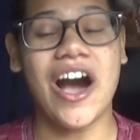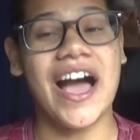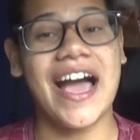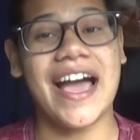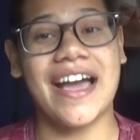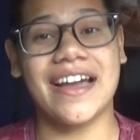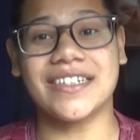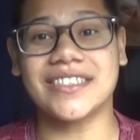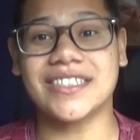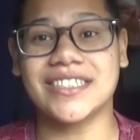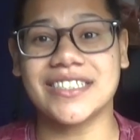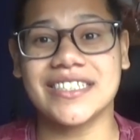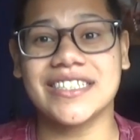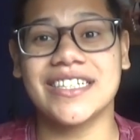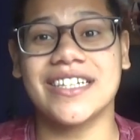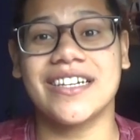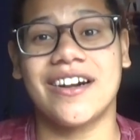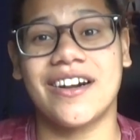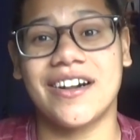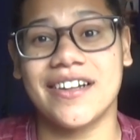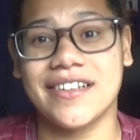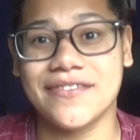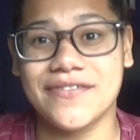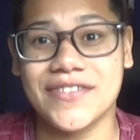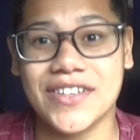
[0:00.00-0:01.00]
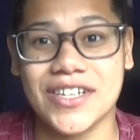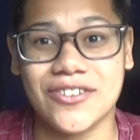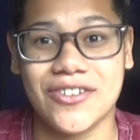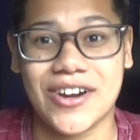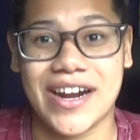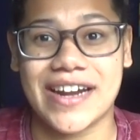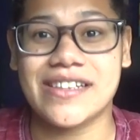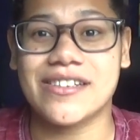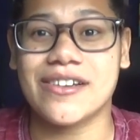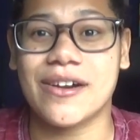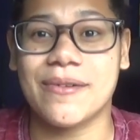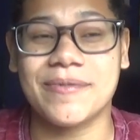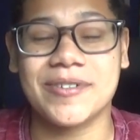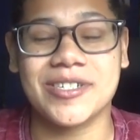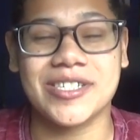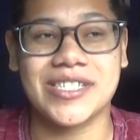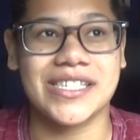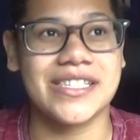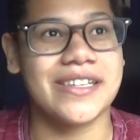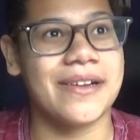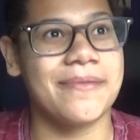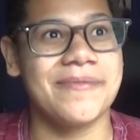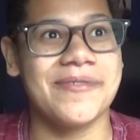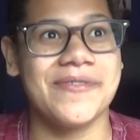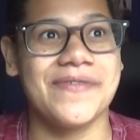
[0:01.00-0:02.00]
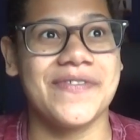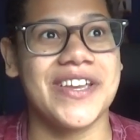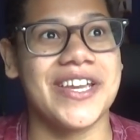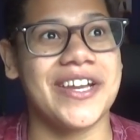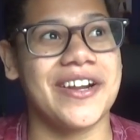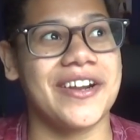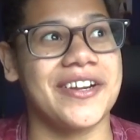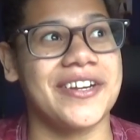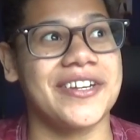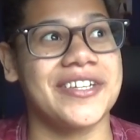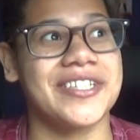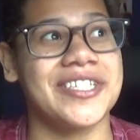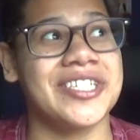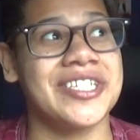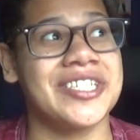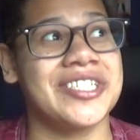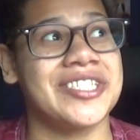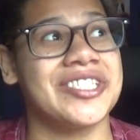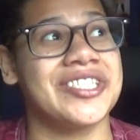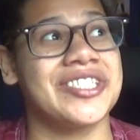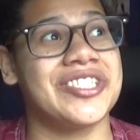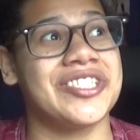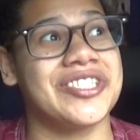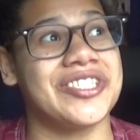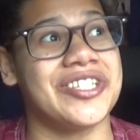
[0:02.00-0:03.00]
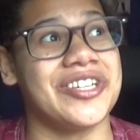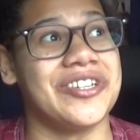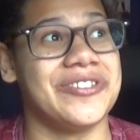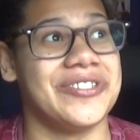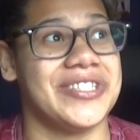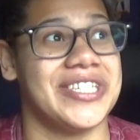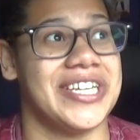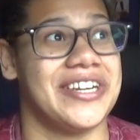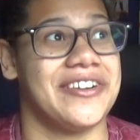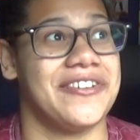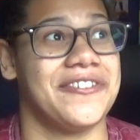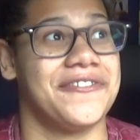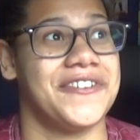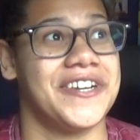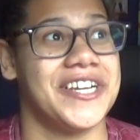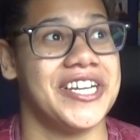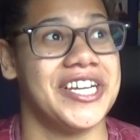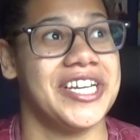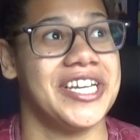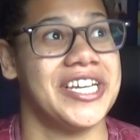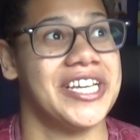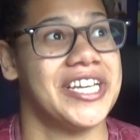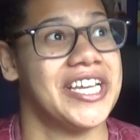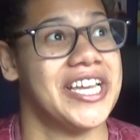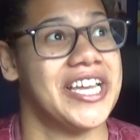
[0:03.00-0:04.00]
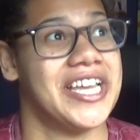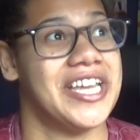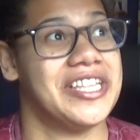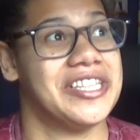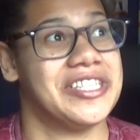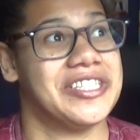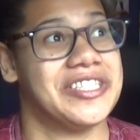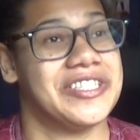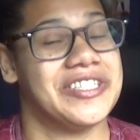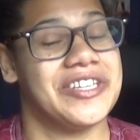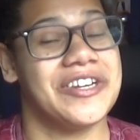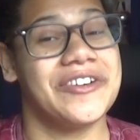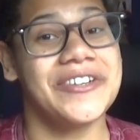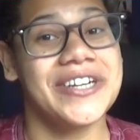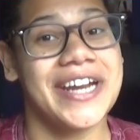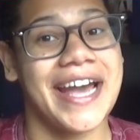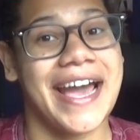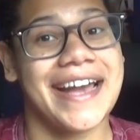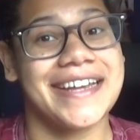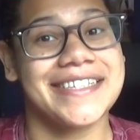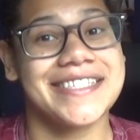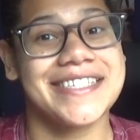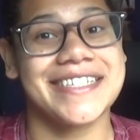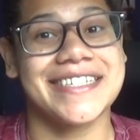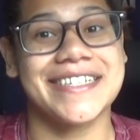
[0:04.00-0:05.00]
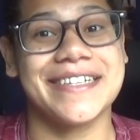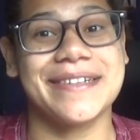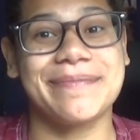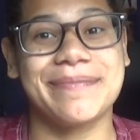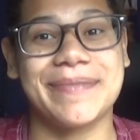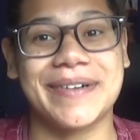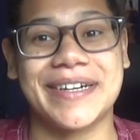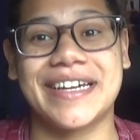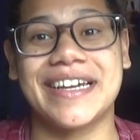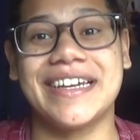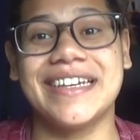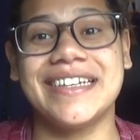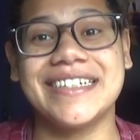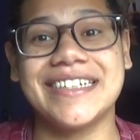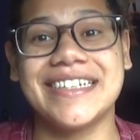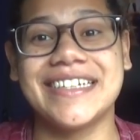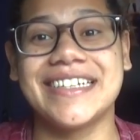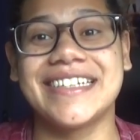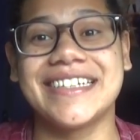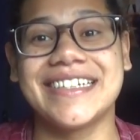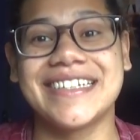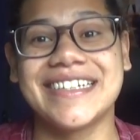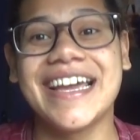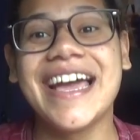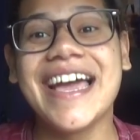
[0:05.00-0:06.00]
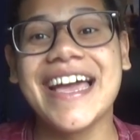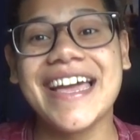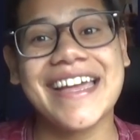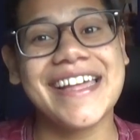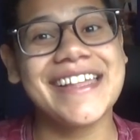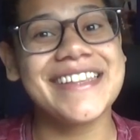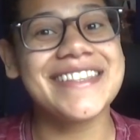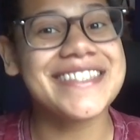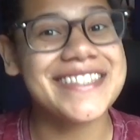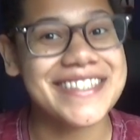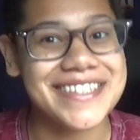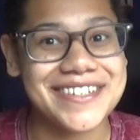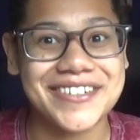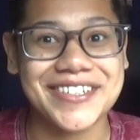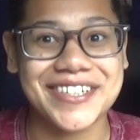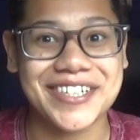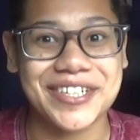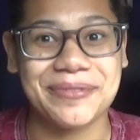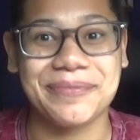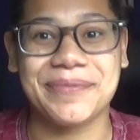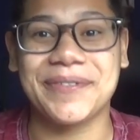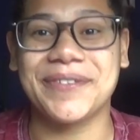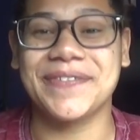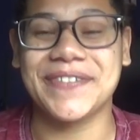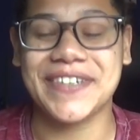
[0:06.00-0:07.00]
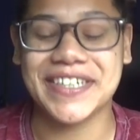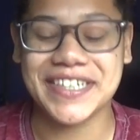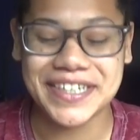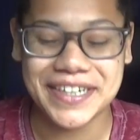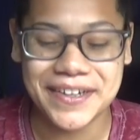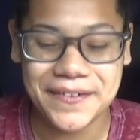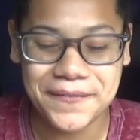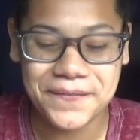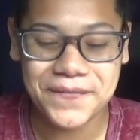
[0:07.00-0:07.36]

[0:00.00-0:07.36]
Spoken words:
Actually, all of the grasshoppers in that movie are so terrifying and so nasty, but it's still a good movie.